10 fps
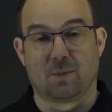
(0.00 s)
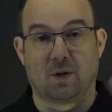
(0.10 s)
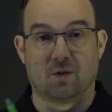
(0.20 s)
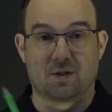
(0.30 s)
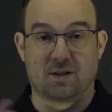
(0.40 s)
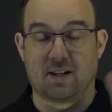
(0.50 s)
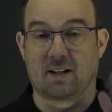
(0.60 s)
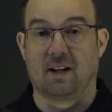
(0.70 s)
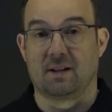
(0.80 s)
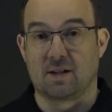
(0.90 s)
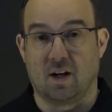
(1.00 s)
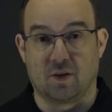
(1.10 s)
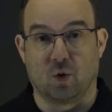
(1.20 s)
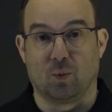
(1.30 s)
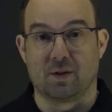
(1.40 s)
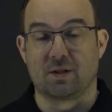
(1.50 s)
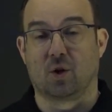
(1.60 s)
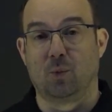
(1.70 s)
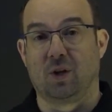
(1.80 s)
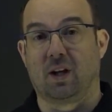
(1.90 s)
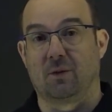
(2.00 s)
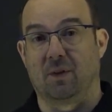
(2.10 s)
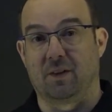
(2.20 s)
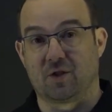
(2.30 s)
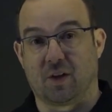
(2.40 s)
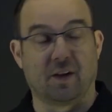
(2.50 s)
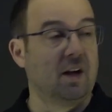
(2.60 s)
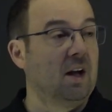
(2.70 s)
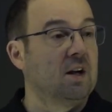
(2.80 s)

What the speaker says: because the satellites can't always communicate with each other.